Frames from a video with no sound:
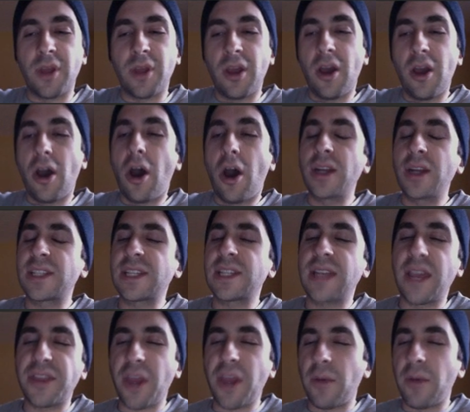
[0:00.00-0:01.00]
Honestly,
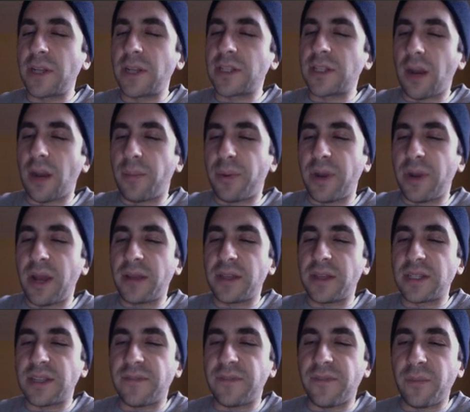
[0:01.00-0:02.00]
I thought when I started putting out
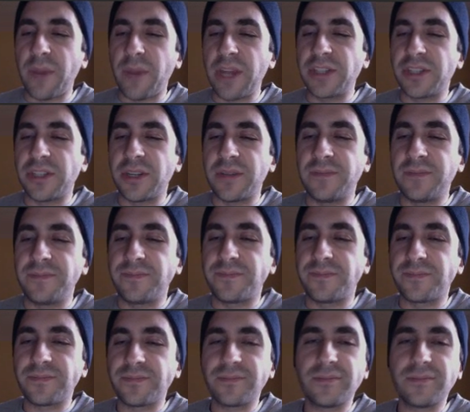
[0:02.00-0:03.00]
this information,
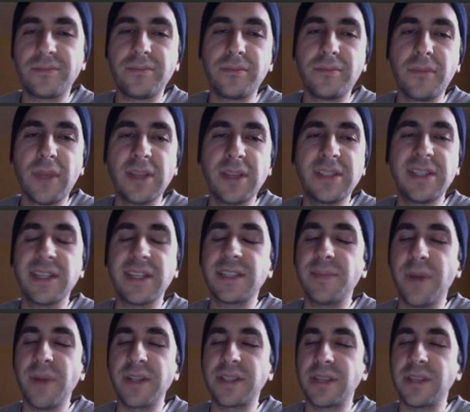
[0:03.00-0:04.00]
6
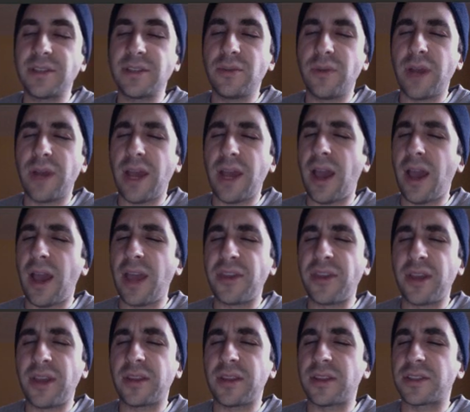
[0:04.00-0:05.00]
months into it, I
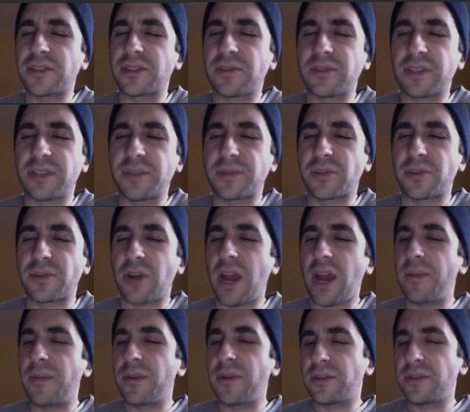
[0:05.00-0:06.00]
thought the
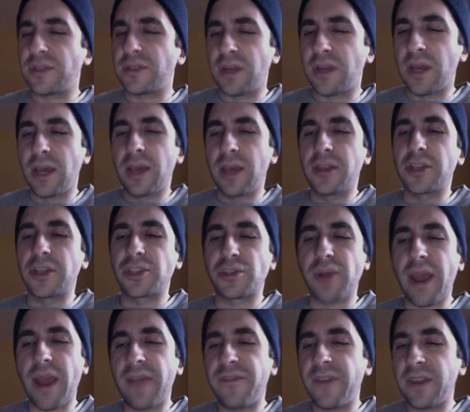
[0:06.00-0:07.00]
subscribers, the
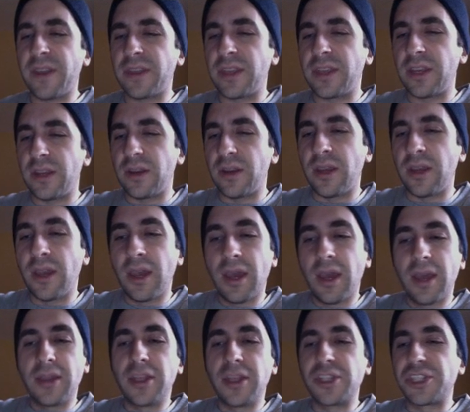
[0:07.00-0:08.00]
traffic, the
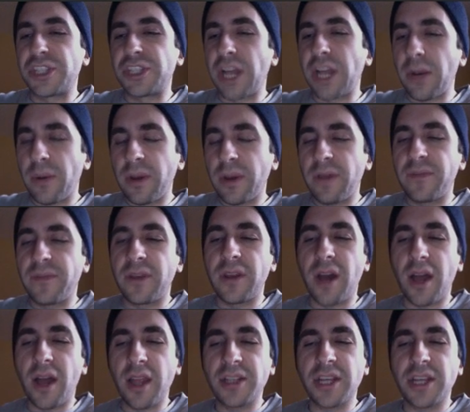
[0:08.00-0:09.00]
sharing of the
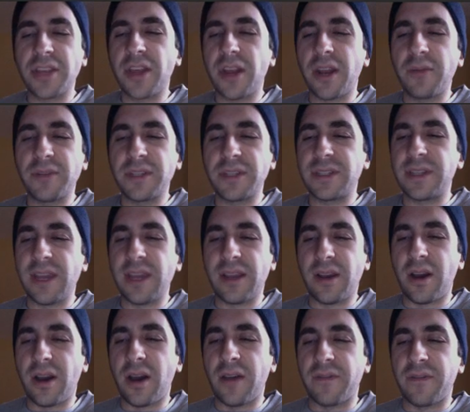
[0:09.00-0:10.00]
knowledge, I thought it would just take
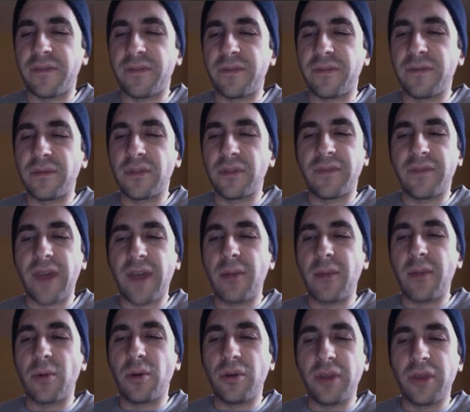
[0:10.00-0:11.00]
off. The
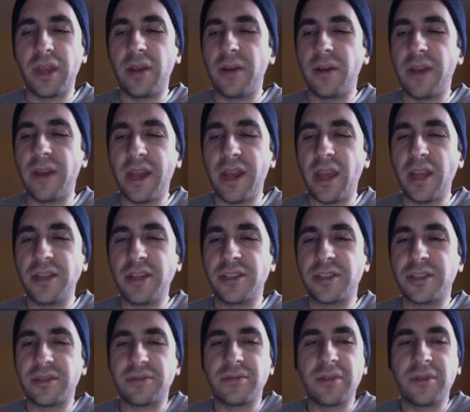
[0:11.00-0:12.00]
viral internet
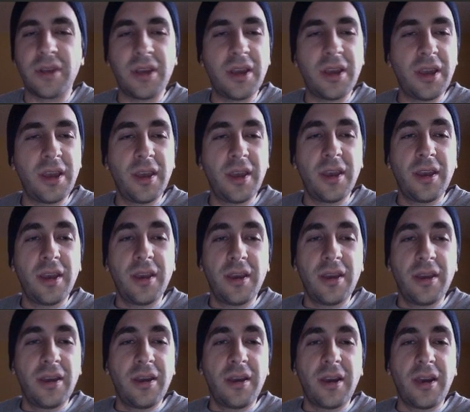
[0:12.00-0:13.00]
age,
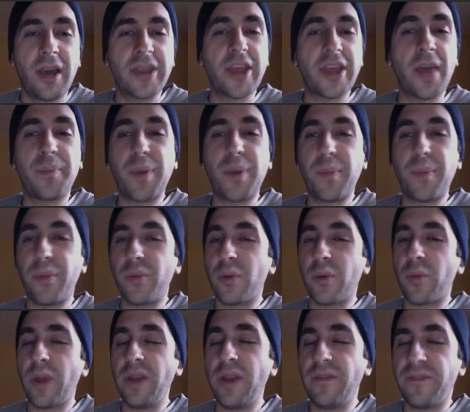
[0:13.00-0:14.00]
I thought people were
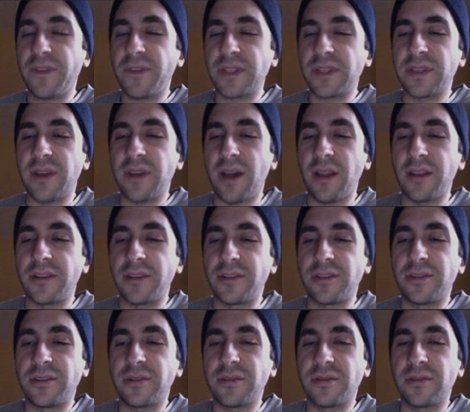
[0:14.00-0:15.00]
waiting for this
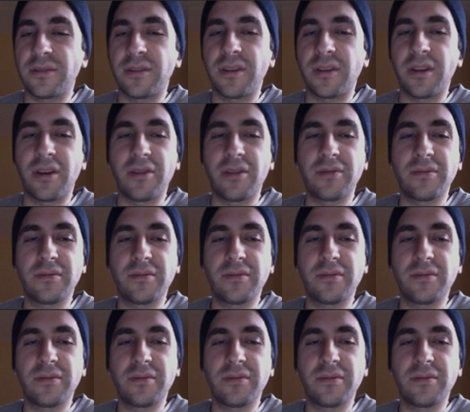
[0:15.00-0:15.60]
knowledge, you know?